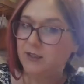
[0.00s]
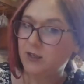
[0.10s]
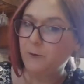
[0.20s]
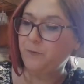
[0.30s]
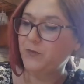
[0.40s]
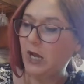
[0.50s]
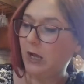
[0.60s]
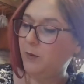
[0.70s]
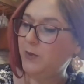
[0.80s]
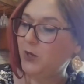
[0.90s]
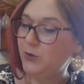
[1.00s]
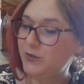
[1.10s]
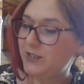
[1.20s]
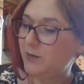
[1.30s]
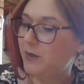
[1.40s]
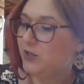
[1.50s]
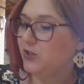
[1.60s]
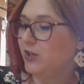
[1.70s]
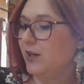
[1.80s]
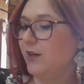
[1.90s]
So I'll post a picture